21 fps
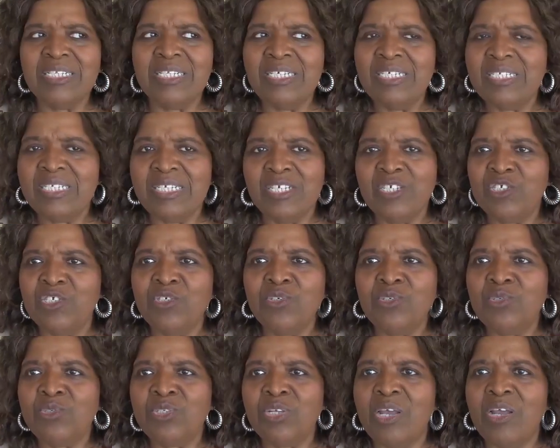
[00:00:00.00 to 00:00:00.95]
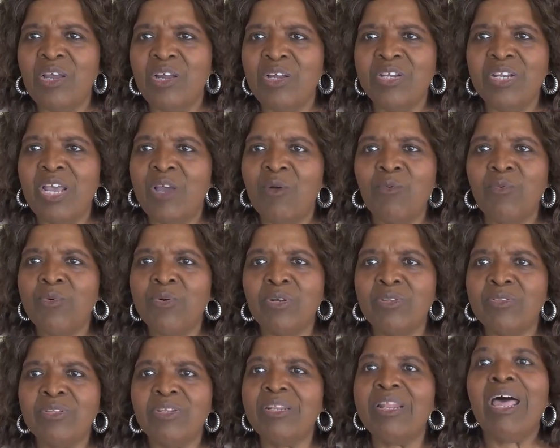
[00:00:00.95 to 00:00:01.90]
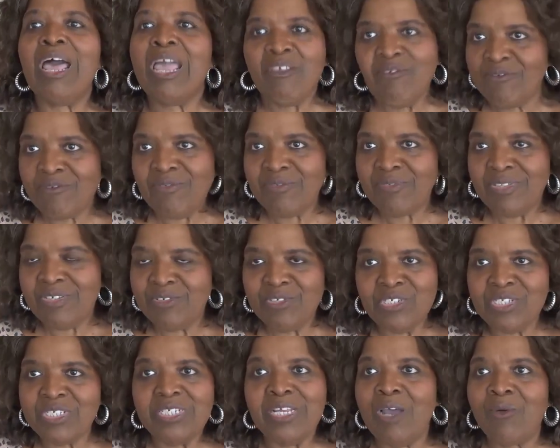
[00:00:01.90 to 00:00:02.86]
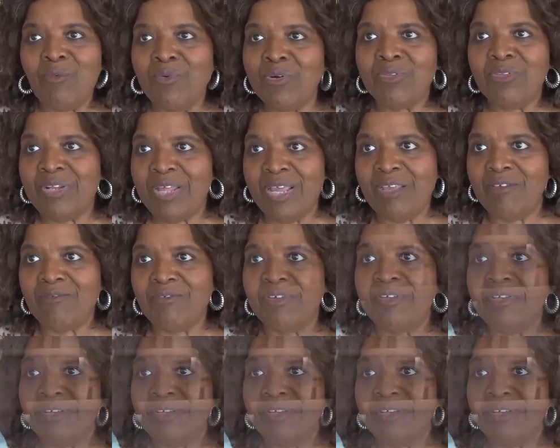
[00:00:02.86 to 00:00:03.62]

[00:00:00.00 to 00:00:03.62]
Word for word: These issues are not worth life. They're just not worth life.